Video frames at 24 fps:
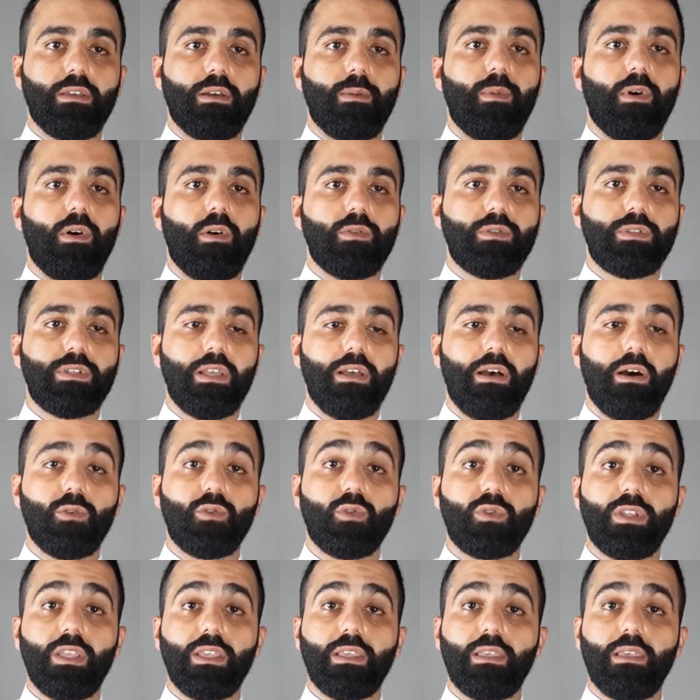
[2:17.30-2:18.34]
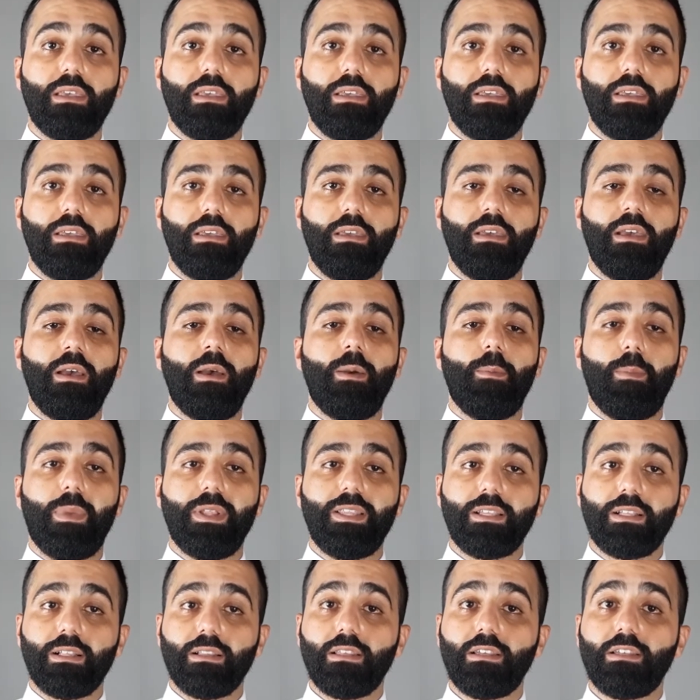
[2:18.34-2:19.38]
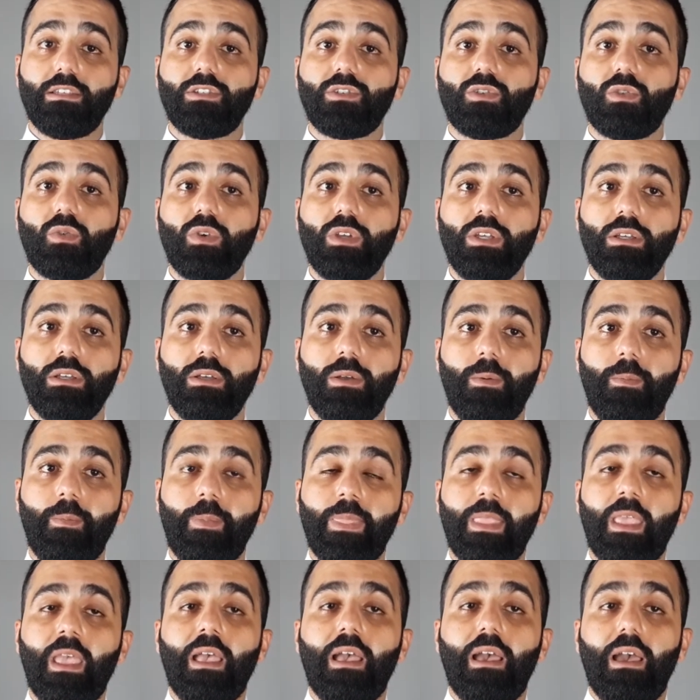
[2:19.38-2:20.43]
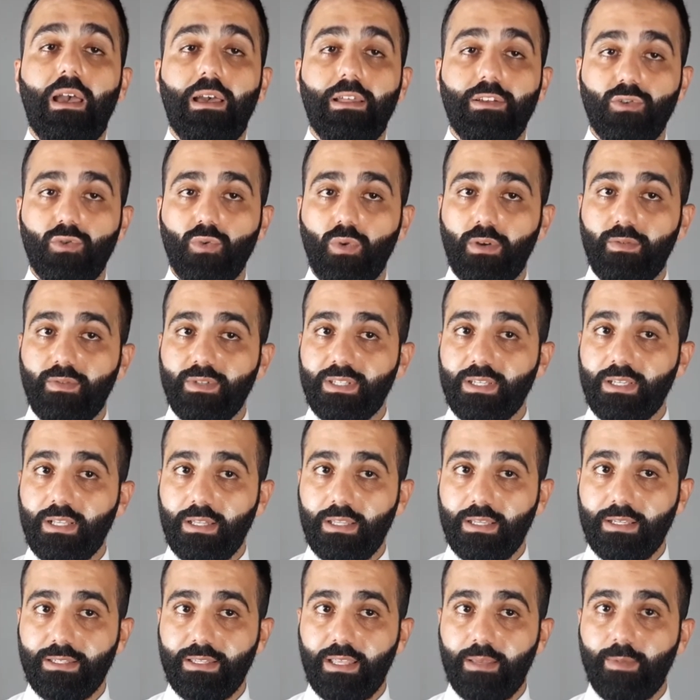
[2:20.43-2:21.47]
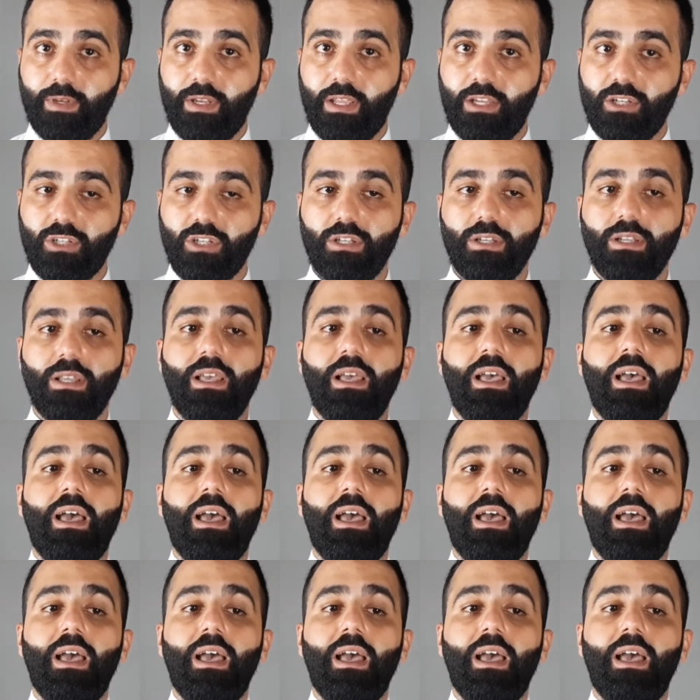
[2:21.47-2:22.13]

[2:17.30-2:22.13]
about how to take a medical history and do a physical examination,